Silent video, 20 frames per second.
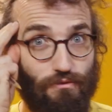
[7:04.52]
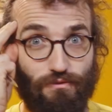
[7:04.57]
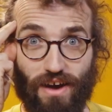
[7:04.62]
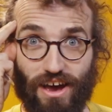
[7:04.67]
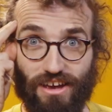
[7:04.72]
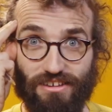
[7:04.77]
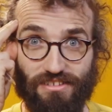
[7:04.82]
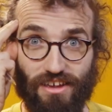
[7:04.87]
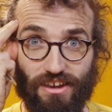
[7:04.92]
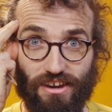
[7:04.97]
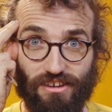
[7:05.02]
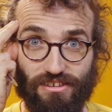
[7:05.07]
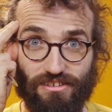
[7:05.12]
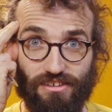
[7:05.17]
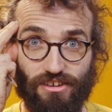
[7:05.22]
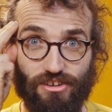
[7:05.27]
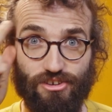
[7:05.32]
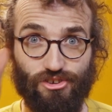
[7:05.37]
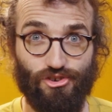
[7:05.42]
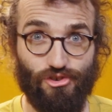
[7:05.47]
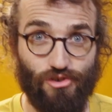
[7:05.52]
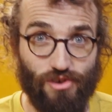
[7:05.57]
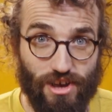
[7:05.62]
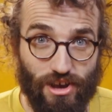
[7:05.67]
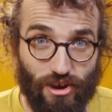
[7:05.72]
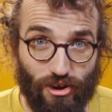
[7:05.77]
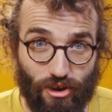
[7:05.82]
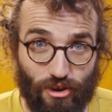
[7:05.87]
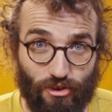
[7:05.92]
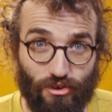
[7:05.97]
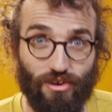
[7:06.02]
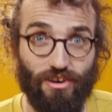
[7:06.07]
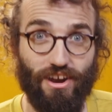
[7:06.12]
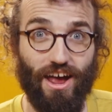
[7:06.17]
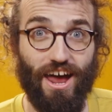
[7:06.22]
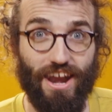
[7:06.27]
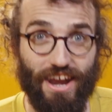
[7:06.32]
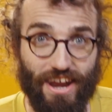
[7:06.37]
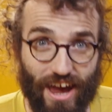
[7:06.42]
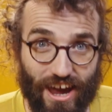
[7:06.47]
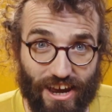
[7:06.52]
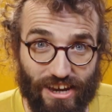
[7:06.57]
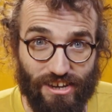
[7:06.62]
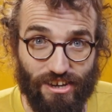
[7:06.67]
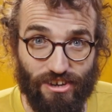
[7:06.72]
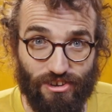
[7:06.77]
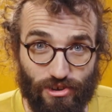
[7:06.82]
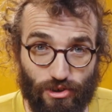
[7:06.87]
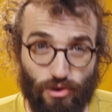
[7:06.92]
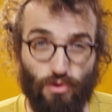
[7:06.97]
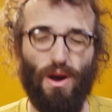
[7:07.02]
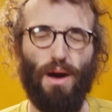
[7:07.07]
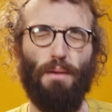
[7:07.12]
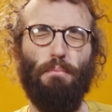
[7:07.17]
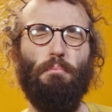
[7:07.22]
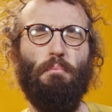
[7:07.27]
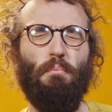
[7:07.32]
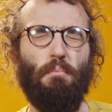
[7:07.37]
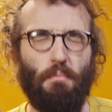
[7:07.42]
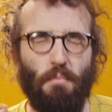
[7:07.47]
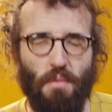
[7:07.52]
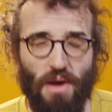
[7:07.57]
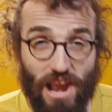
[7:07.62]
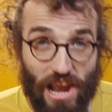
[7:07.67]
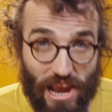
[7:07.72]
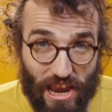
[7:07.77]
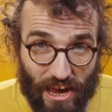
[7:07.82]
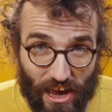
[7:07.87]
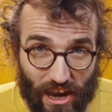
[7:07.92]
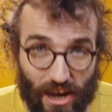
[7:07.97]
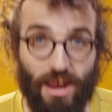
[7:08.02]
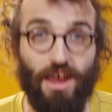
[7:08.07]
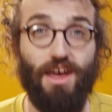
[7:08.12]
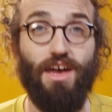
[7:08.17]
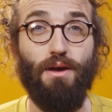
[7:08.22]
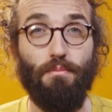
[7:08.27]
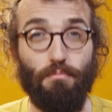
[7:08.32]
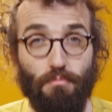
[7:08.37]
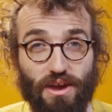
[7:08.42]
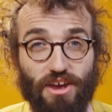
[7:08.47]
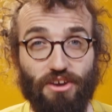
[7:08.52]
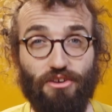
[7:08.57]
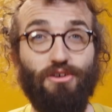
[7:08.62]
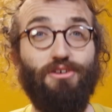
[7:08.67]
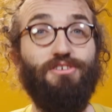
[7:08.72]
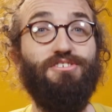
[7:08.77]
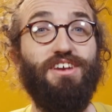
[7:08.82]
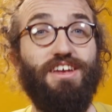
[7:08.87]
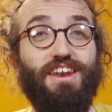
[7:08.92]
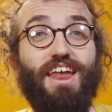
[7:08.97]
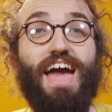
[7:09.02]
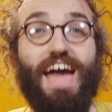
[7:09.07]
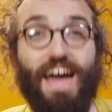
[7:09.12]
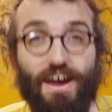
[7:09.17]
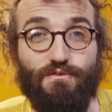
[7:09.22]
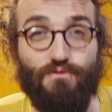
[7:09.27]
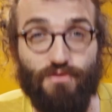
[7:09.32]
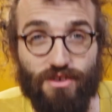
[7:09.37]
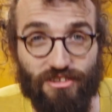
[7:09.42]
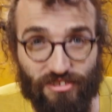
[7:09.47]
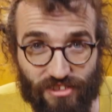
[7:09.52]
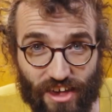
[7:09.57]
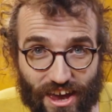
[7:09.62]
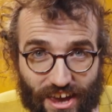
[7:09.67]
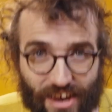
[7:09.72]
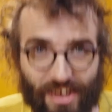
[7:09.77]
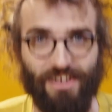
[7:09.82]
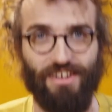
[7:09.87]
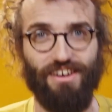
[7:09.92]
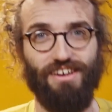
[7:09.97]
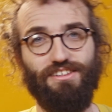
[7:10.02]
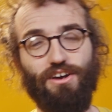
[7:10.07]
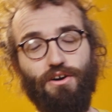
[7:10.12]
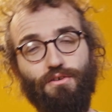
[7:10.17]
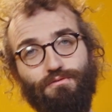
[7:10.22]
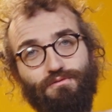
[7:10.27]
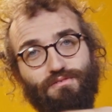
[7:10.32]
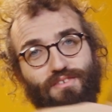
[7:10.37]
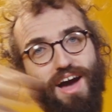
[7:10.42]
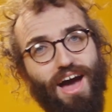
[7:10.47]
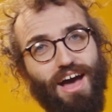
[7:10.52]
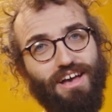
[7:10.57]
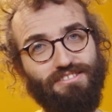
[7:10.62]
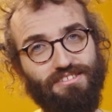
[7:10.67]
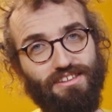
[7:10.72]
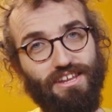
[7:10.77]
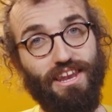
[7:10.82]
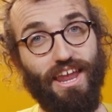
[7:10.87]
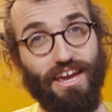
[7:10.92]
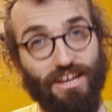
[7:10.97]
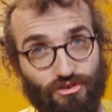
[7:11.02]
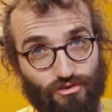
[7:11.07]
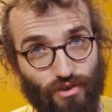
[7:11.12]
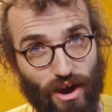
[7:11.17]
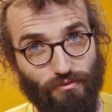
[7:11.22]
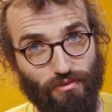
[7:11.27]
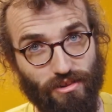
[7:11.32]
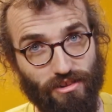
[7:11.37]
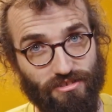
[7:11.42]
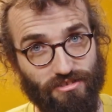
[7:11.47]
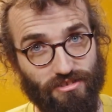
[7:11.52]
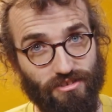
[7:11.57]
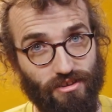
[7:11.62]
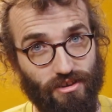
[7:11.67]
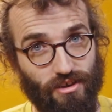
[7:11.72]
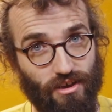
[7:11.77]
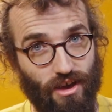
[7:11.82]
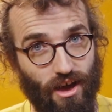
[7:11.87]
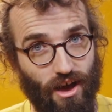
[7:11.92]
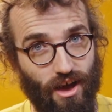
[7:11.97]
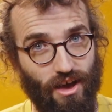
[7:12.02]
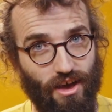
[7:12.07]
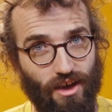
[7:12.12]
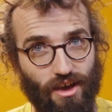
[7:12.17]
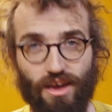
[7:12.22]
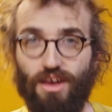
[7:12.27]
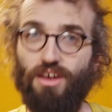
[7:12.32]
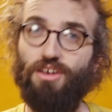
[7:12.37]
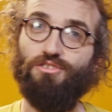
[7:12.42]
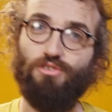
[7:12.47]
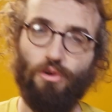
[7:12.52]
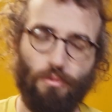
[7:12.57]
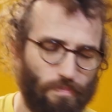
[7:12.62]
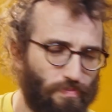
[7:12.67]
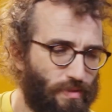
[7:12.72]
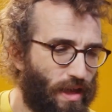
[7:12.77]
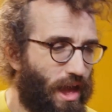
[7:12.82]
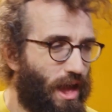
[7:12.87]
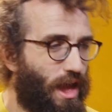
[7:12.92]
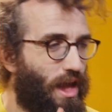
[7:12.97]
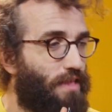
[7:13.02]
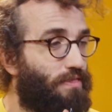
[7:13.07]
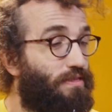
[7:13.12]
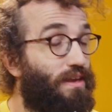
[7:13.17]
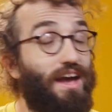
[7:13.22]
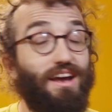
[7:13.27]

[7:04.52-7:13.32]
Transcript: fast that is. 392 million meters in every second is how fast light travels. So the